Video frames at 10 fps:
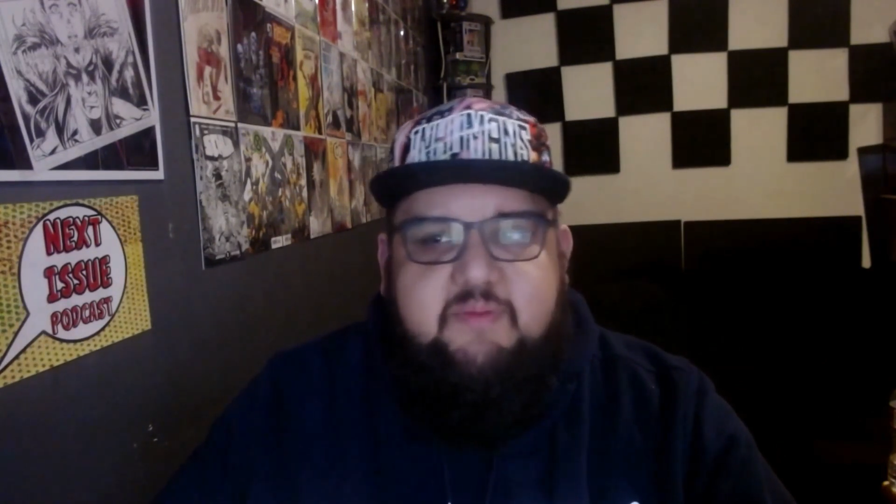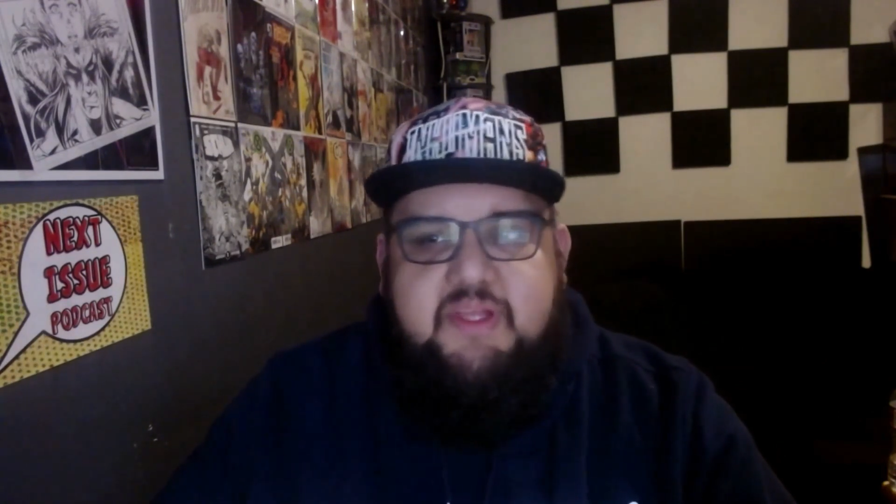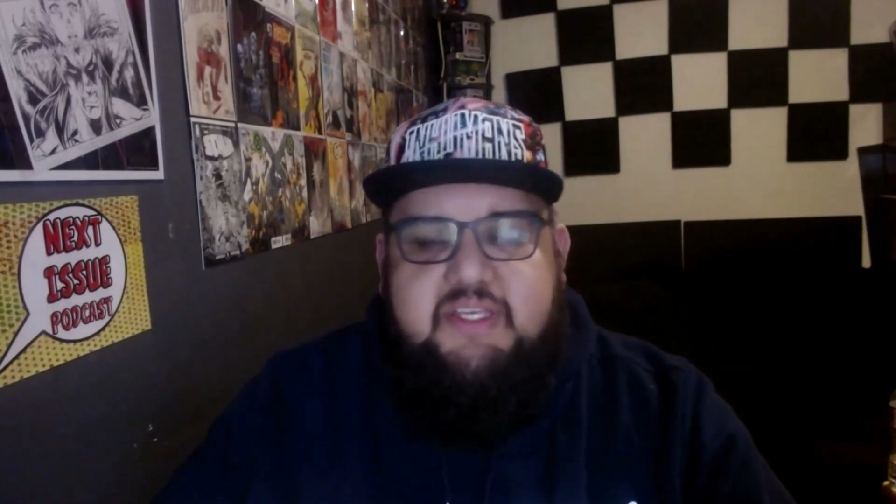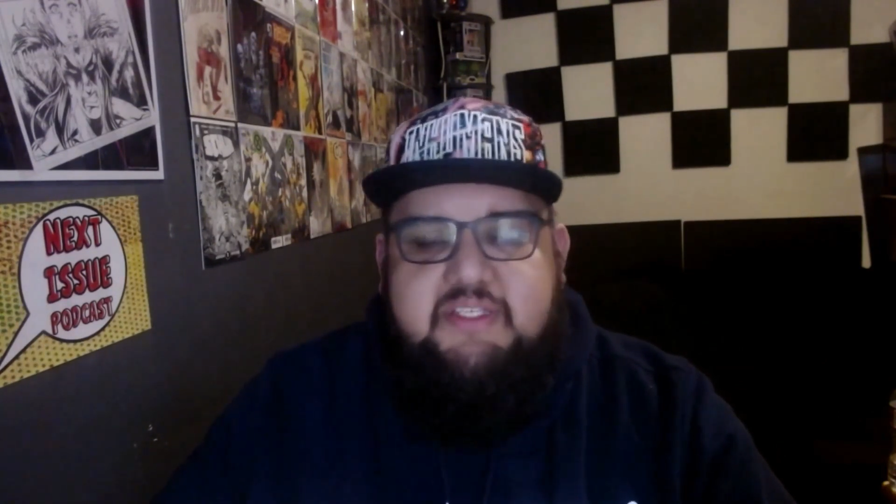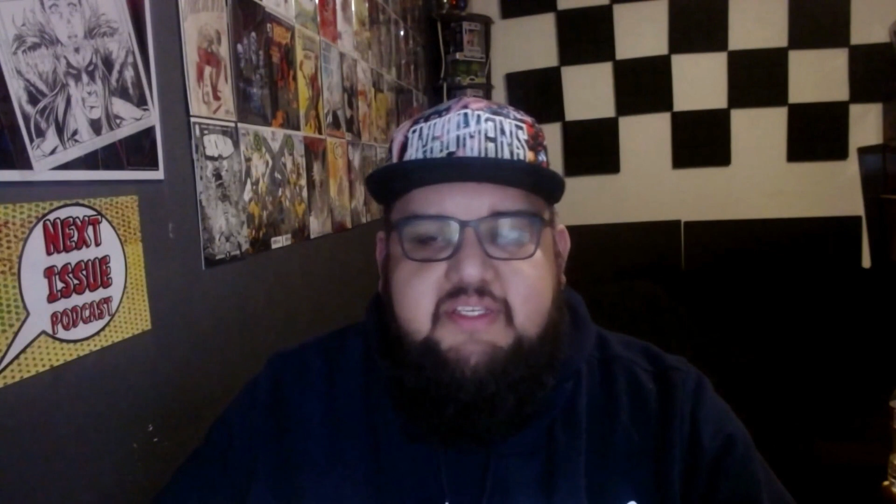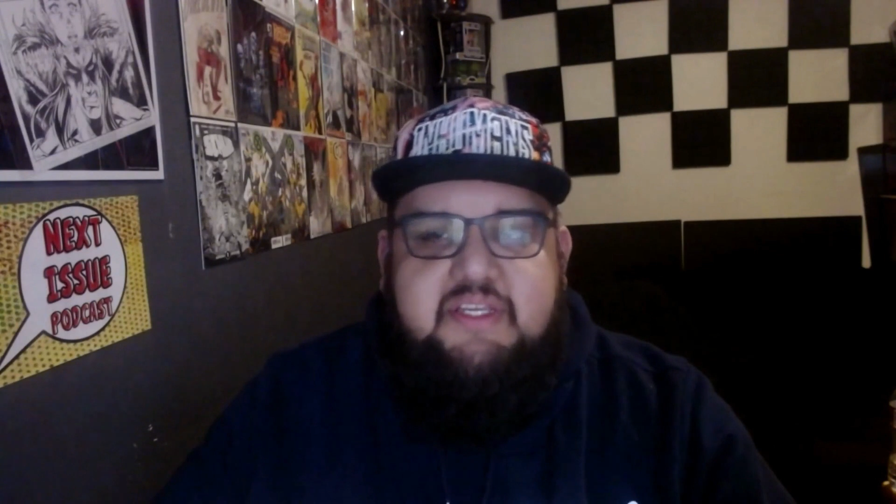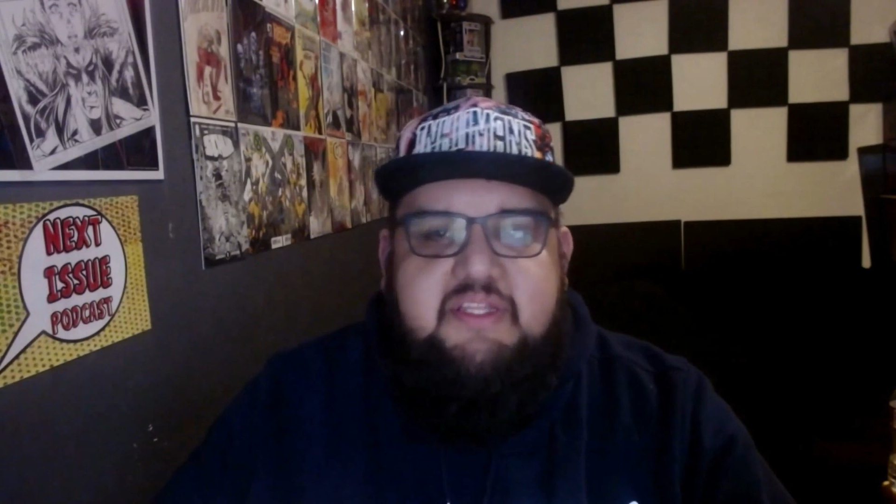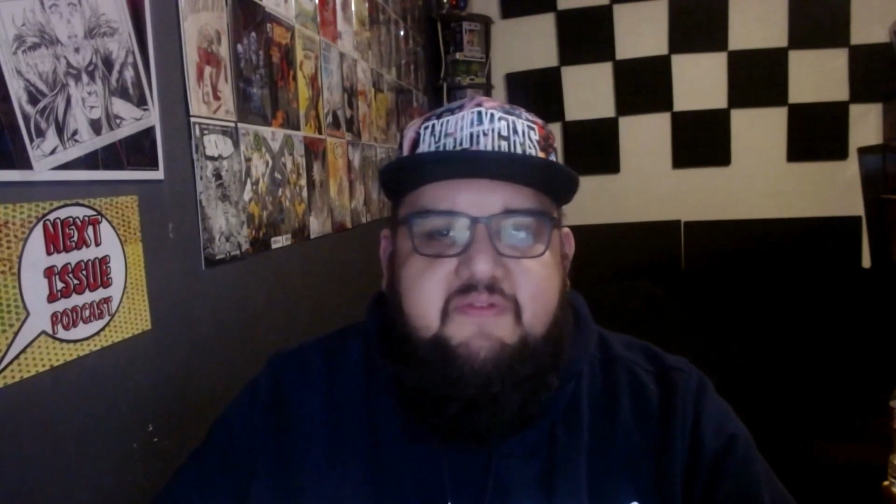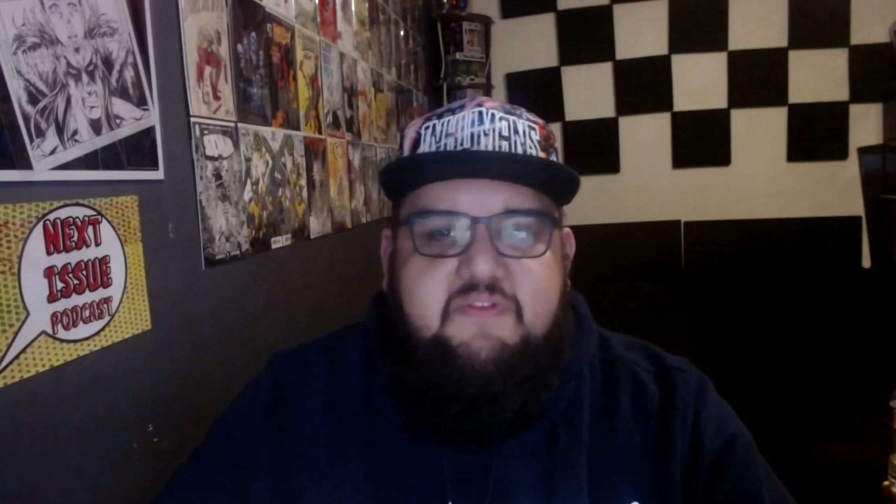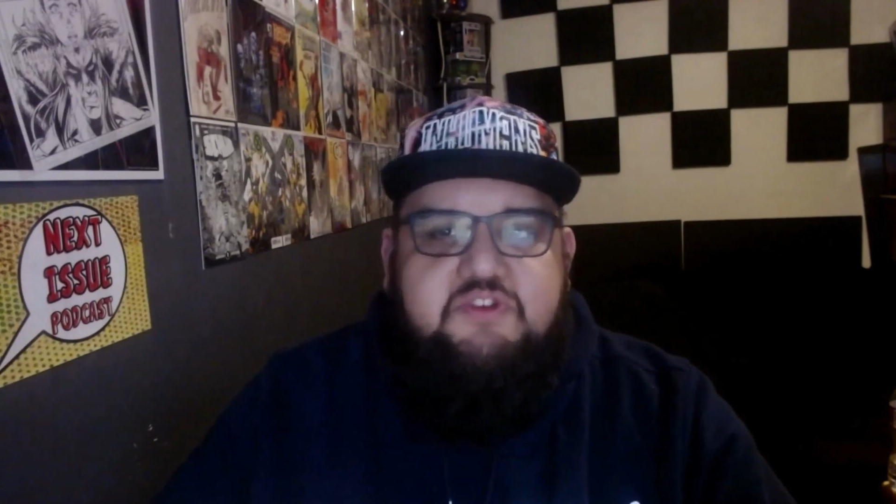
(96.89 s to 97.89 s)
place in
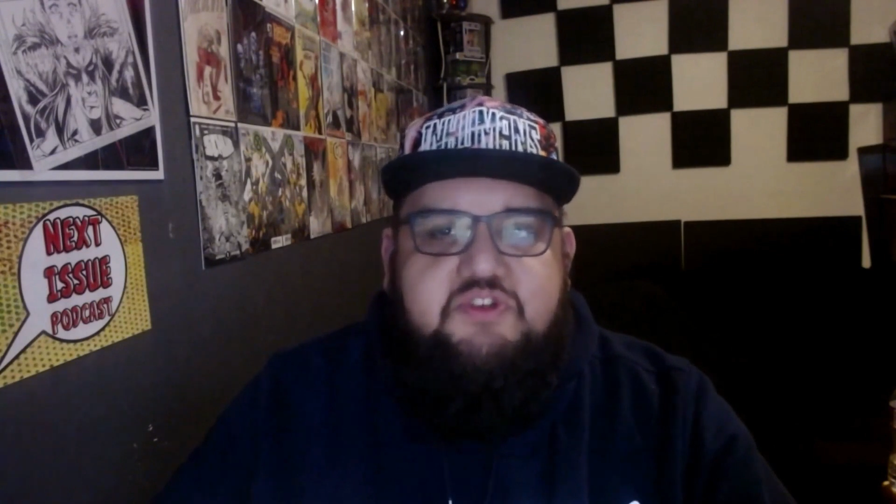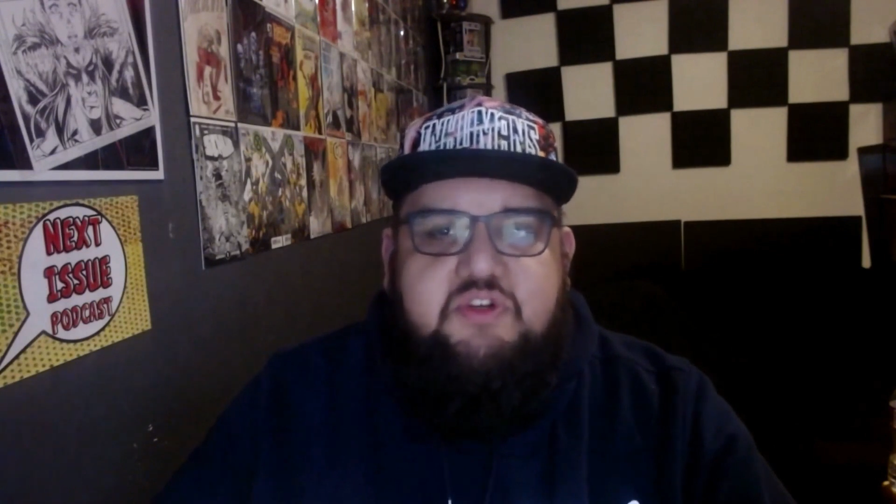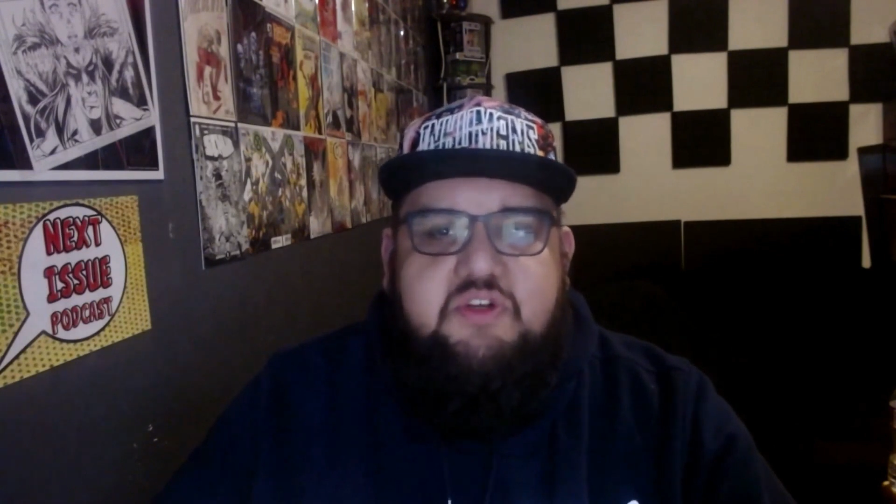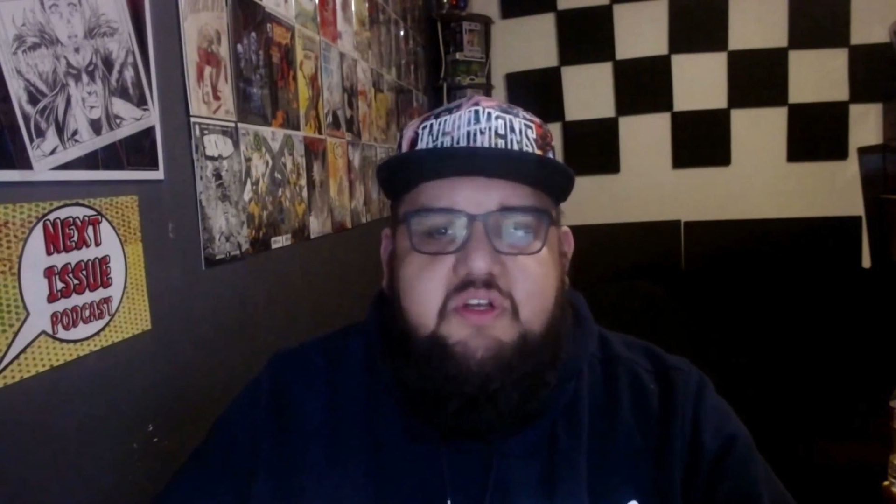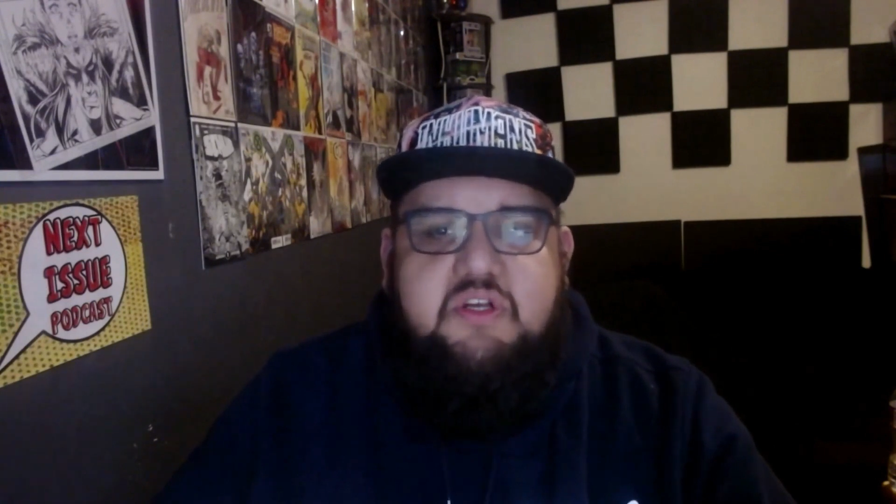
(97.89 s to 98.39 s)
the future.